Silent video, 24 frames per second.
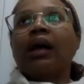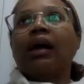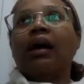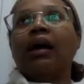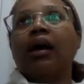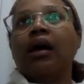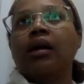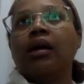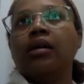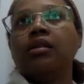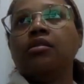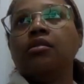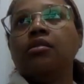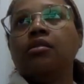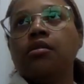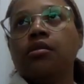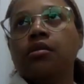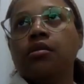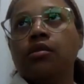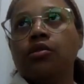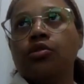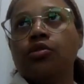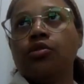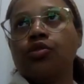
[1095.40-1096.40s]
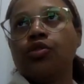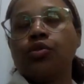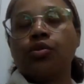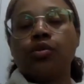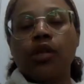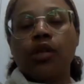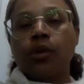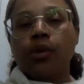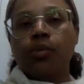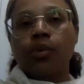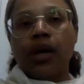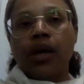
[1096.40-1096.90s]
And so
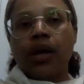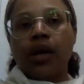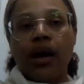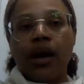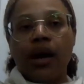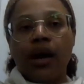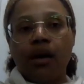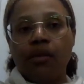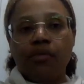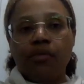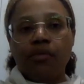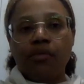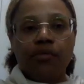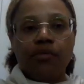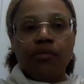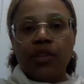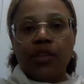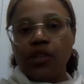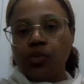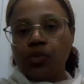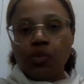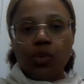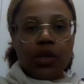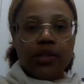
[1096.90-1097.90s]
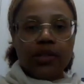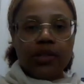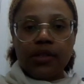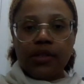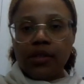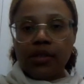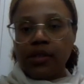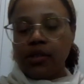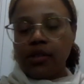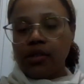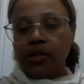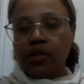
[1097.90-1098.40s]
they would have this
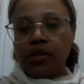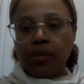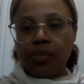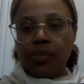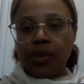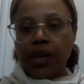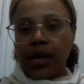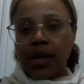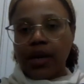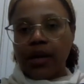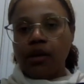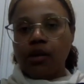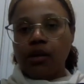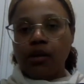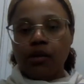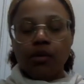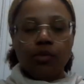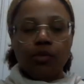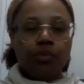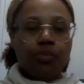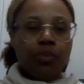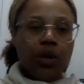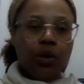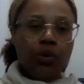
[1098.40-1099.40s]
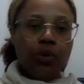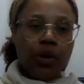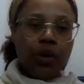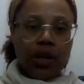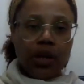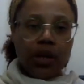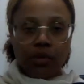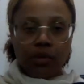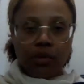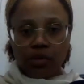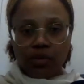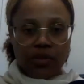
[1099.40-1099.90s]
one supplier be going
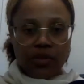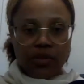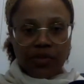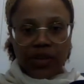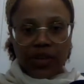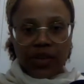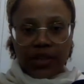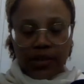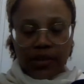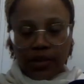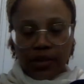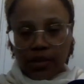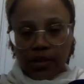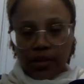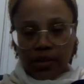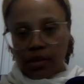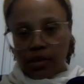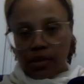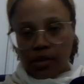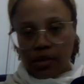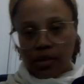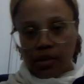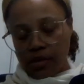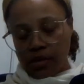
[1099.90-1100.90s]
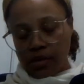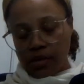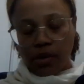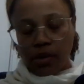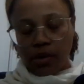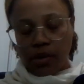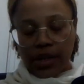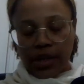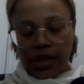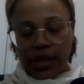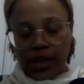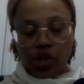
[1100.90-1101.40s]
around to fix the
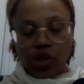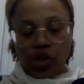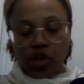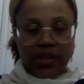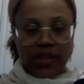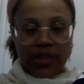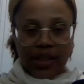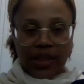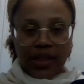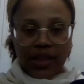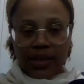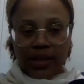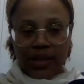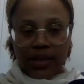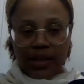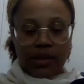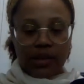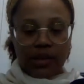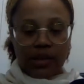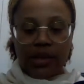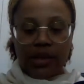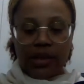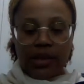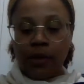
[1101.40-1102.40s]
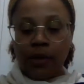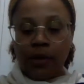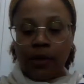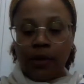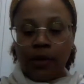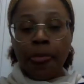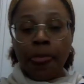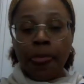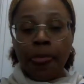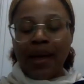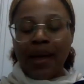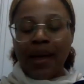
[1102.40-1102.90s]
all the issues that the tenants had,
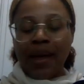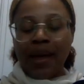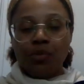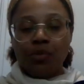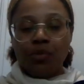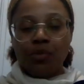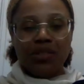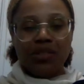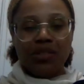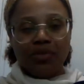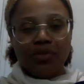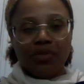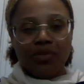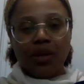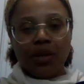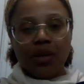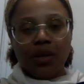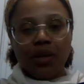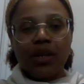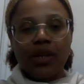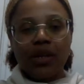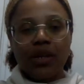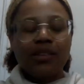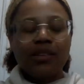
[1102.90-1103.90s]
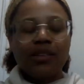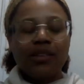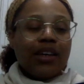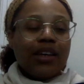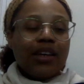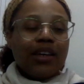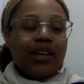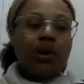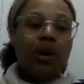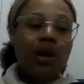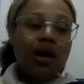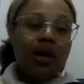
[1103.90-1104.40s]
and it wasn't very good. I was like,
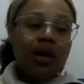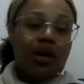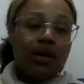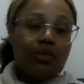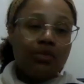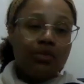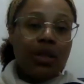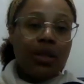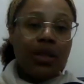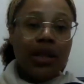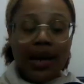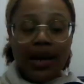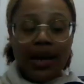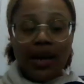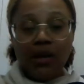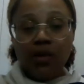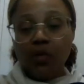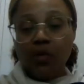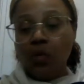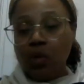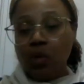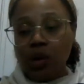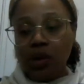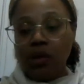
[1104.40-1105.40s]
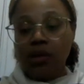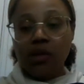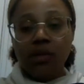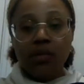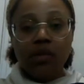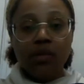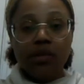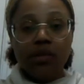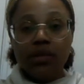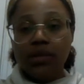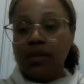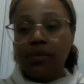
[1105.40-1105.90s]
you can't rely on one
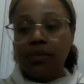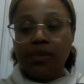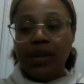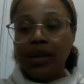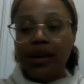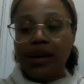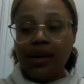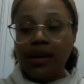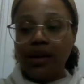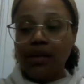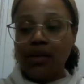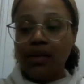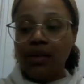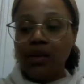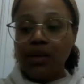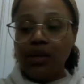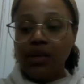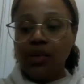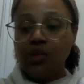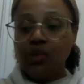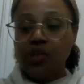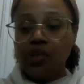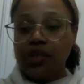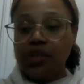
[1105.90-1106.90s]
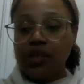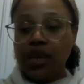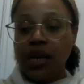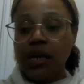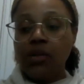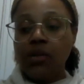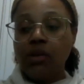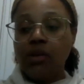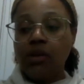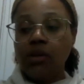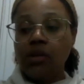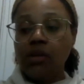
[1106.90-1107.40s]
supplier. You just
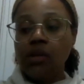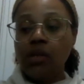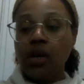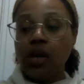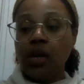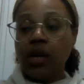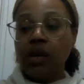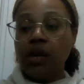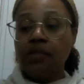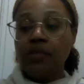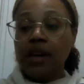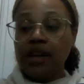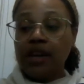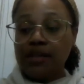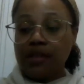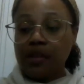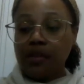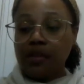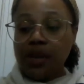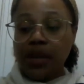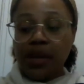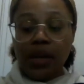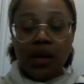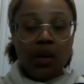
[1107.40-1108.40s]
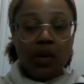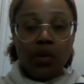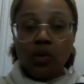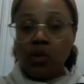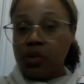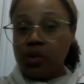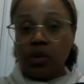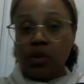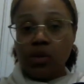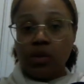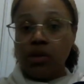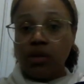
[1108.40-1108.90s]
cannot. If that supplier
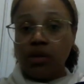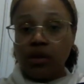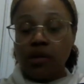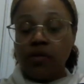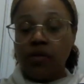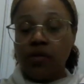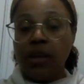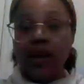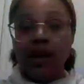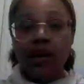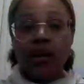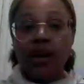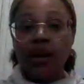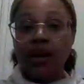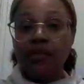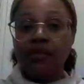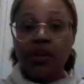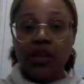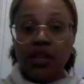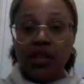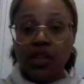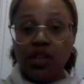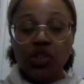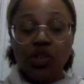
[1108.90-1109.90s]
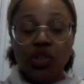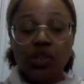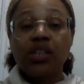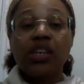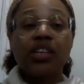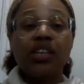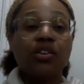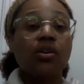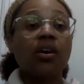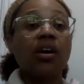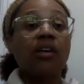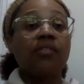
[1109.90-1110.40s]
goes under, if they're having issues
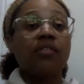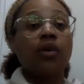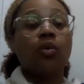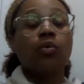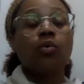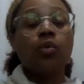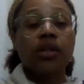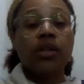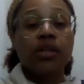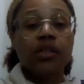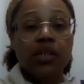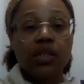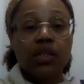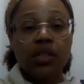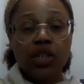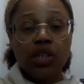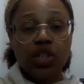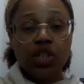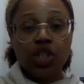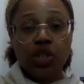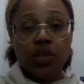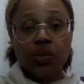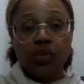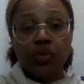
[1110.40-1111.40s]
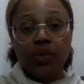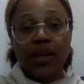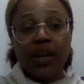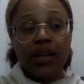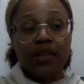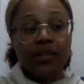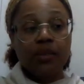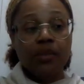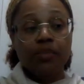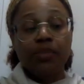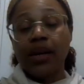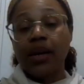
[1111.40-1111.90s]
and you're having quality issues with
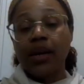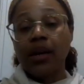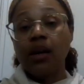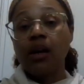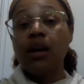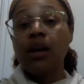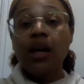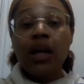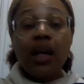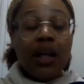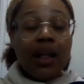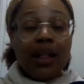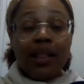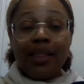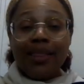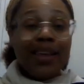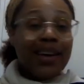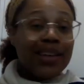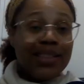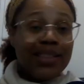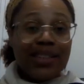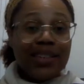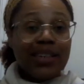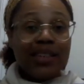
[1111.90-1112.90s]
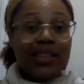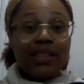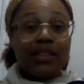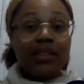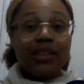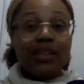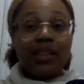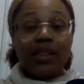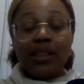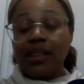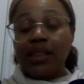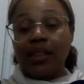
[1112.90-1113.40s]
that supplier, that's it.
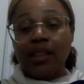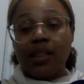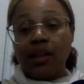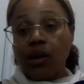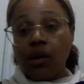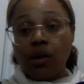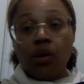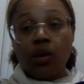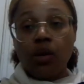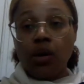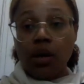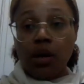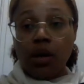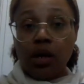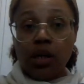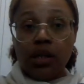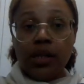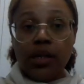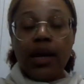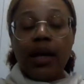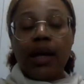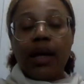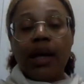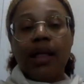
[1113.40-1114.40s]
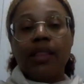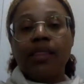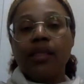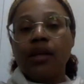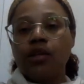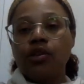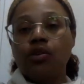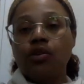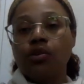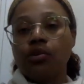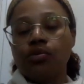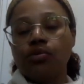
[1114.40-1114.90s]
They're gone, and
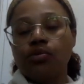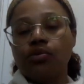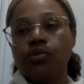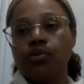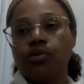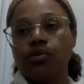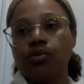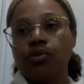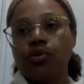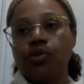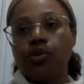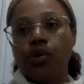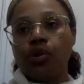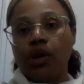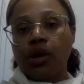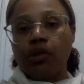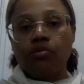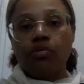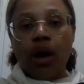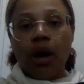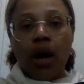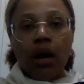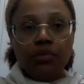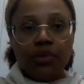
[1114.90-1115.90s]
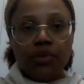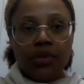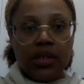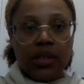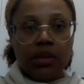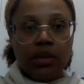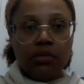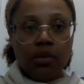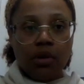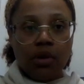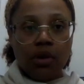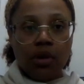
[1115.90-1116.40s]
then you're ground
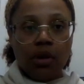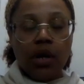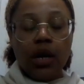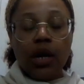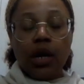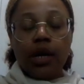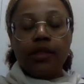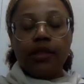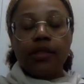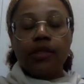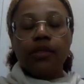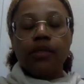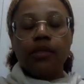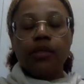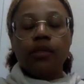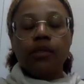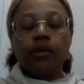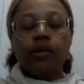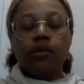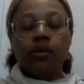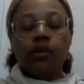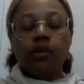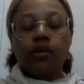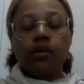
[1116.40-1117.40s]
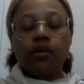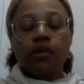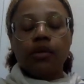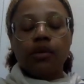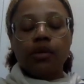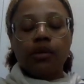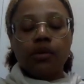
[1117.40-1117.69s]
zero. The